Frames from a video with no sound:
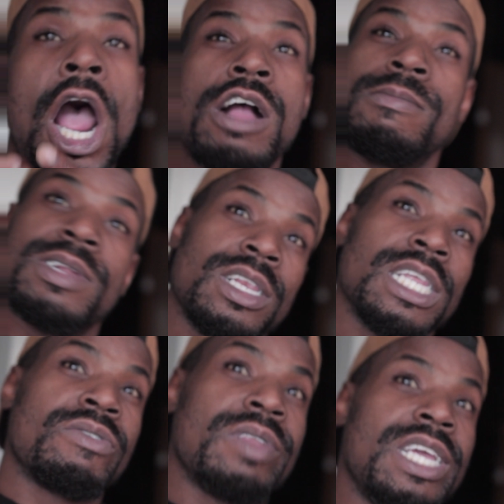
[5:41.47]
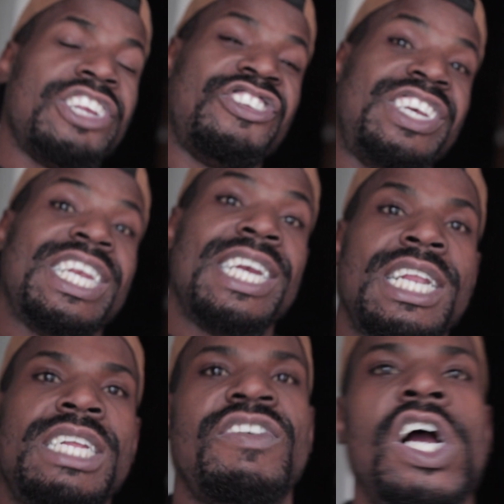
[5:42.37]
arms are literally
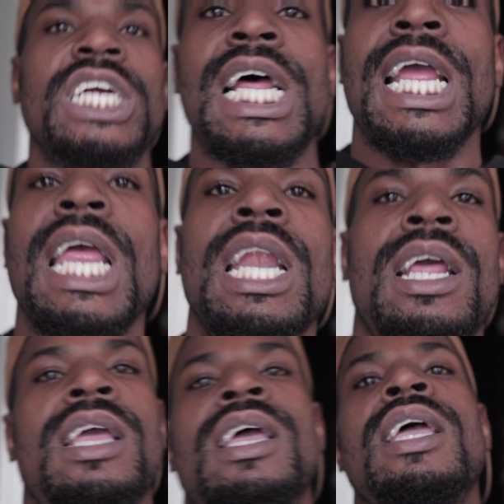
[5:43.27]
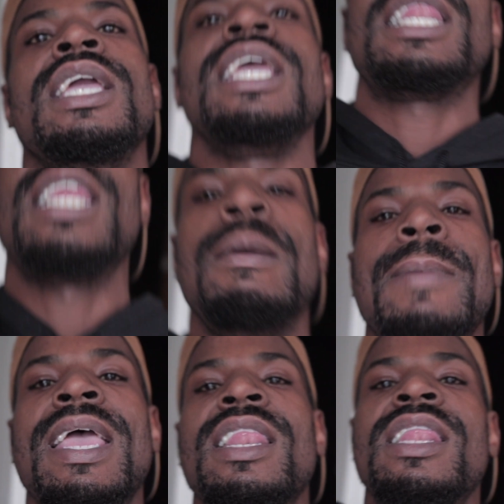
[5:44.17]
extended as far as I can get them,
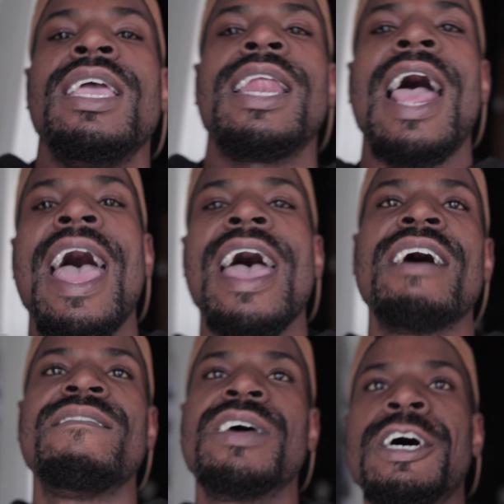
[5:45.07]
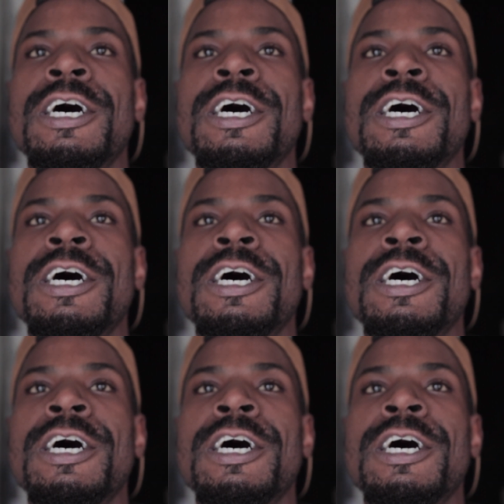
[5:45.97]
and then I have